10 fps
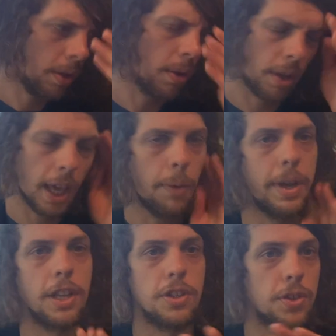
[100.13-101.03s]
Okay,
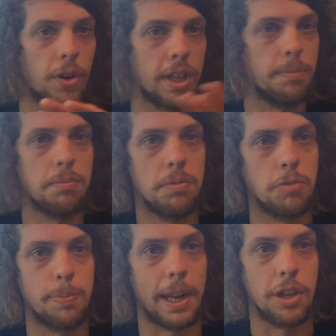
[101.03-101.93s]
we can just call it
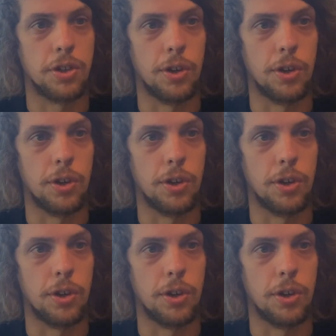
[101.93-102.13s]
Spanish